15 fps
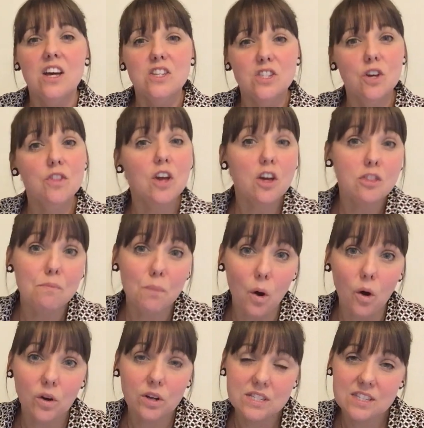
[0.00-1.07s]
So the other
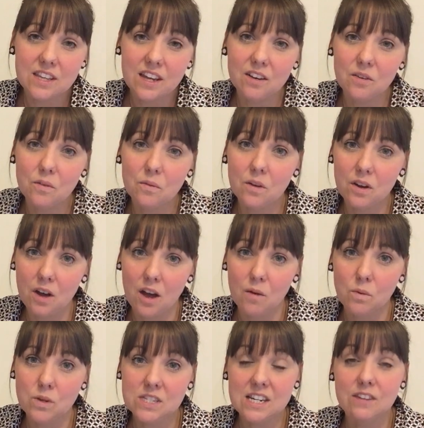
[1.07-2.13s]
box that
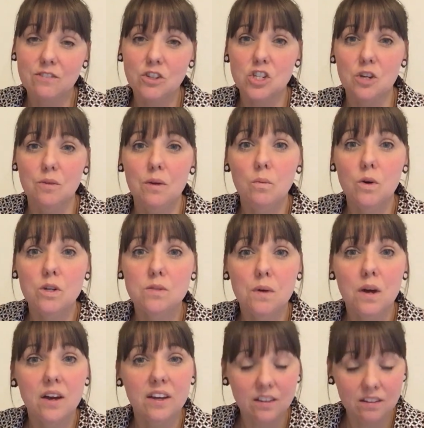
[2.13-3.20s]
was delivered to me was
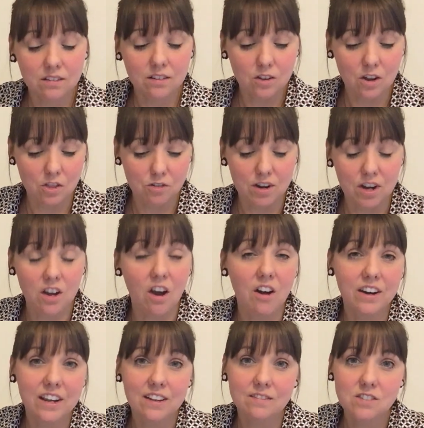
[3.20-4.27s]
my Guthrie and
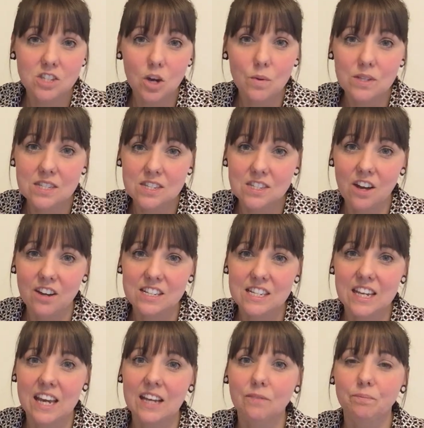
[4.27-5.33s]
Garney Sewing Society
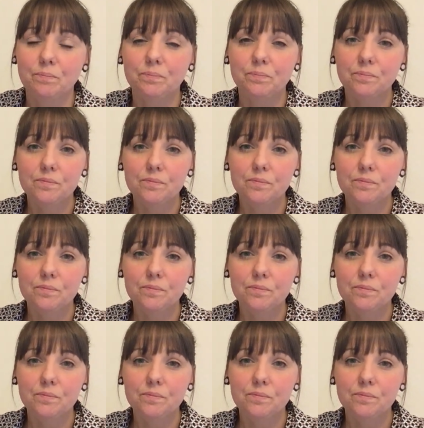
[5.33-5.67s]
kit.